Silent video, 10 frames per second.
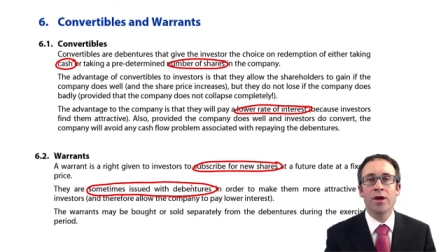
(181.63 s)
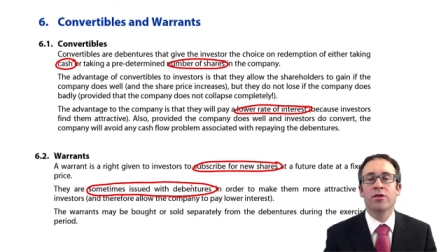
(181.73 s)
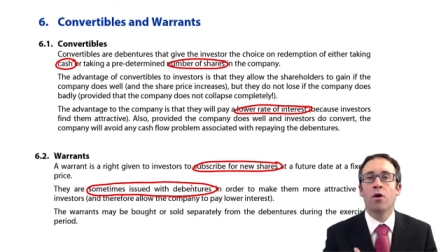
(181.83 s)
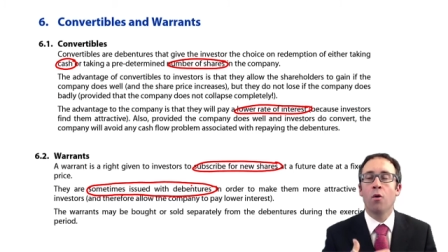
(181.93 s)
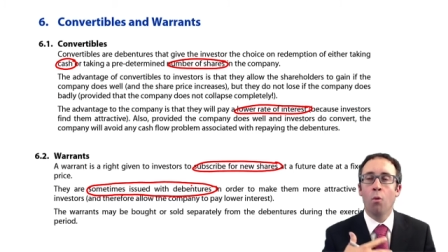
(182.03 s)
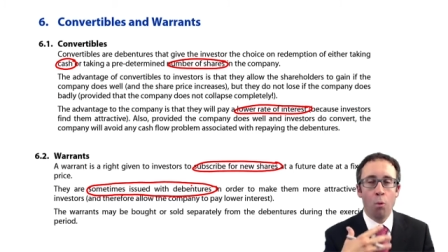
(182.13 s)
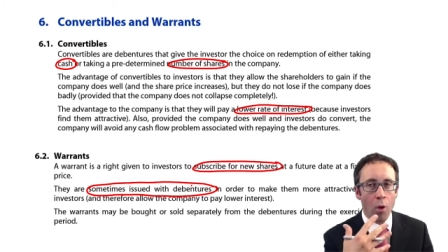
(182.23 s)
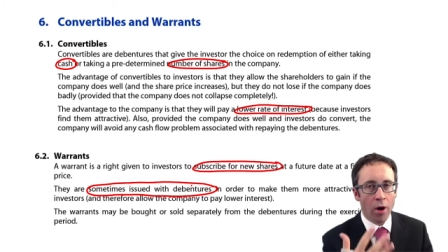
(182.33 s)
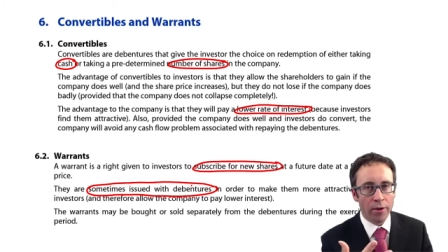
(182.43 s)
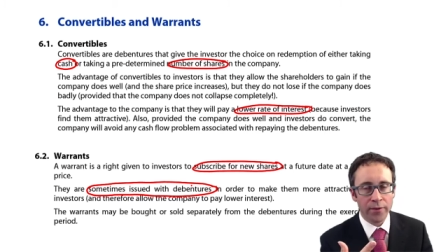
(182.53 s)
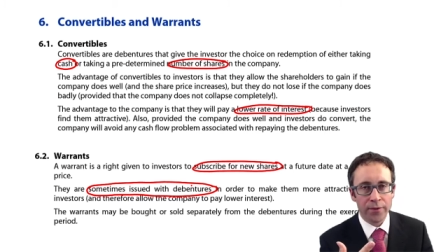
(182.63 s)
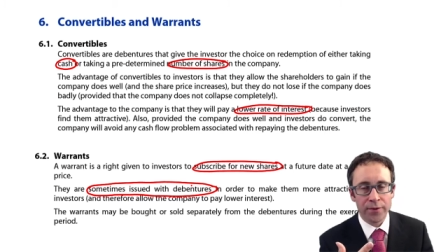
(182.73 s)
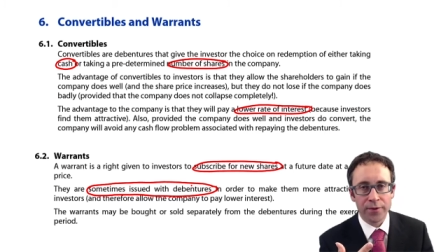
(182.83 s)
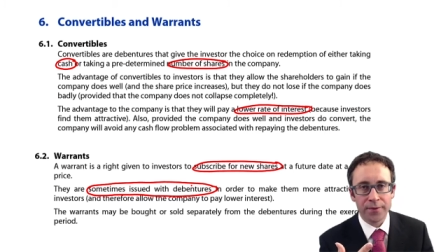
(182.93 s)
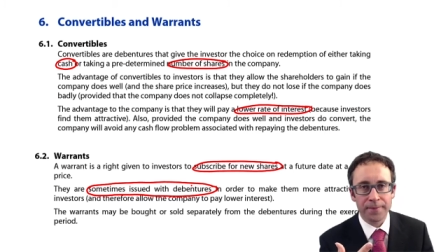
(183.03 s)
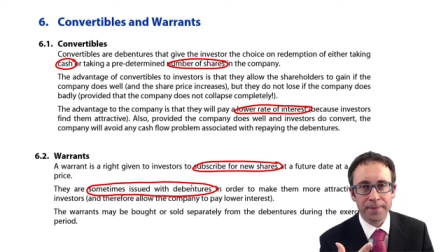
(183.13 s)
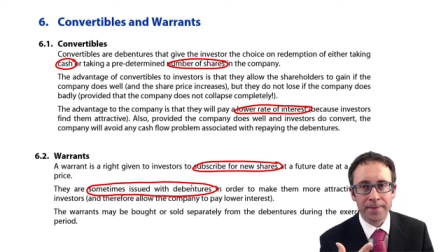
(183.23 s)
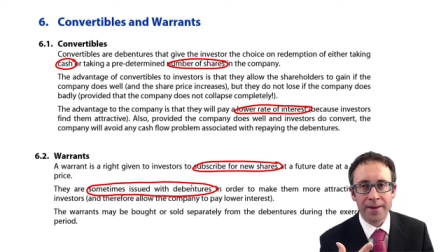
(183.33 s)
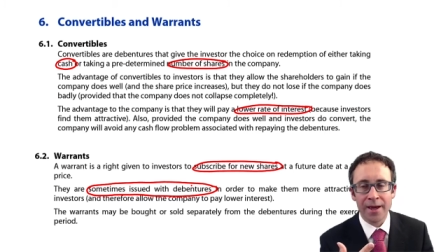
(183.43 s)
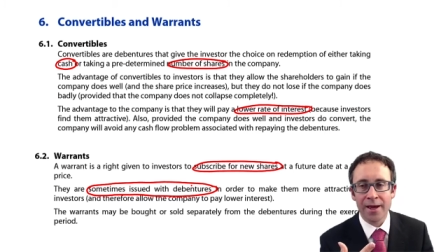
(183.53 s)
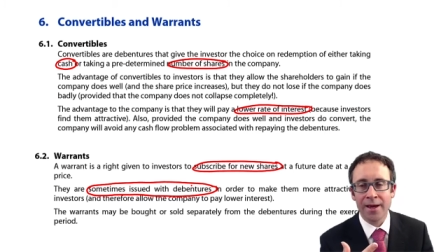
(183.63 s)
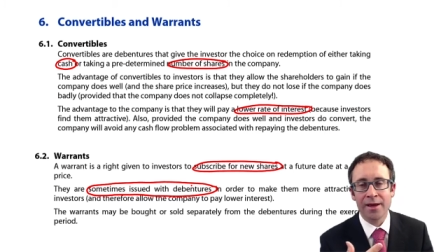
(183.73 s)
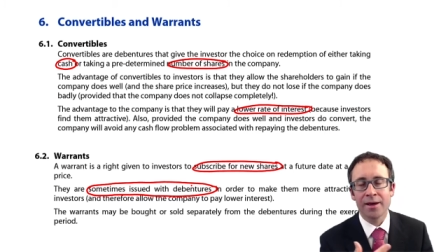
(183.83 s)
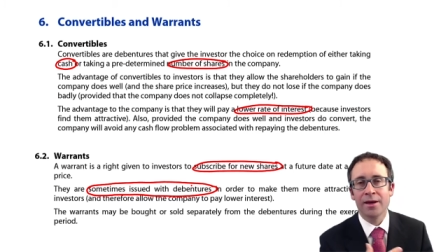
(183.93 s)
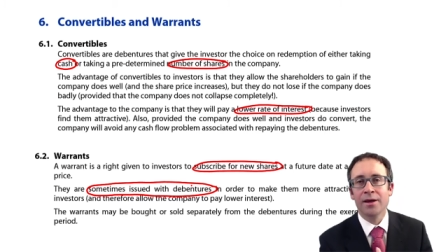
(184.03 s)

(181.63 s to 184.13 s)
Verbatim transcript: with warrants. Okay.